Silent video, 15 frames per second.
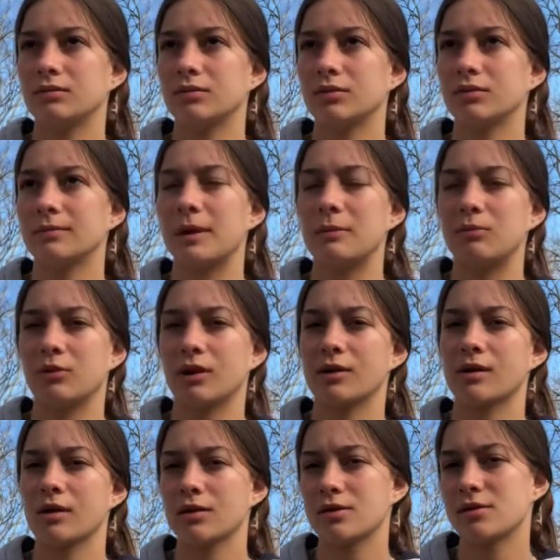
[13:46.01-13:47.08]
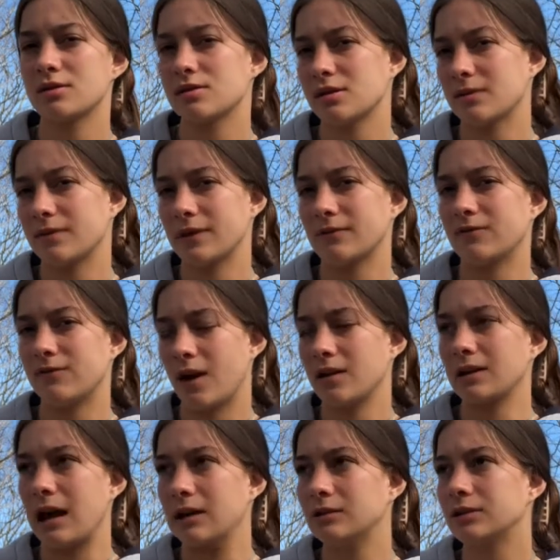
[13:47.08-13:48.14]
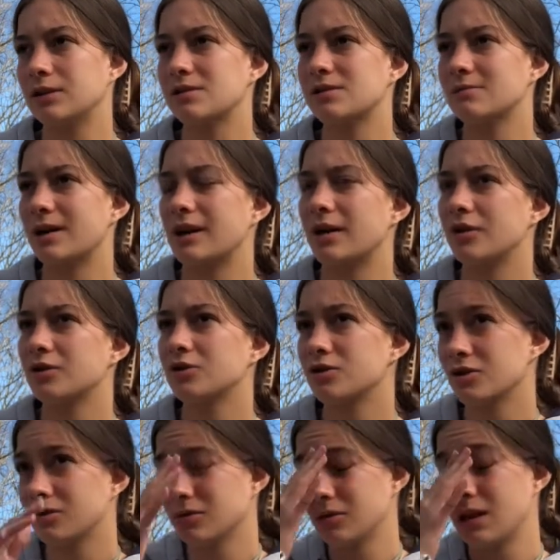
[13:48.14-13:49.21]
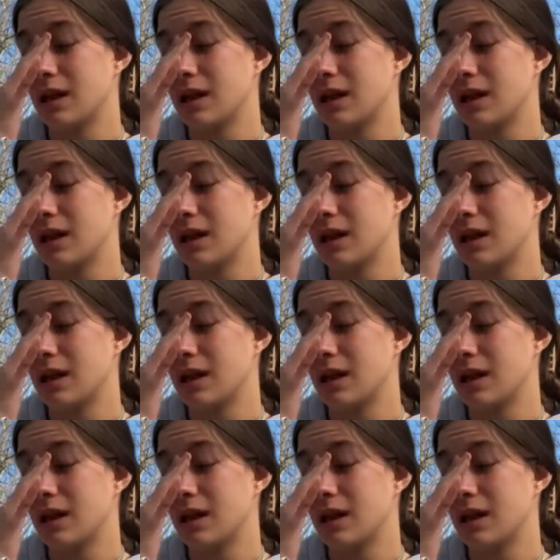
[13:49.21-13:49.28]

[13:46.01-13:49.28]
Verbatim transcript: or my prayer cards and stuff like fall out because in my other journal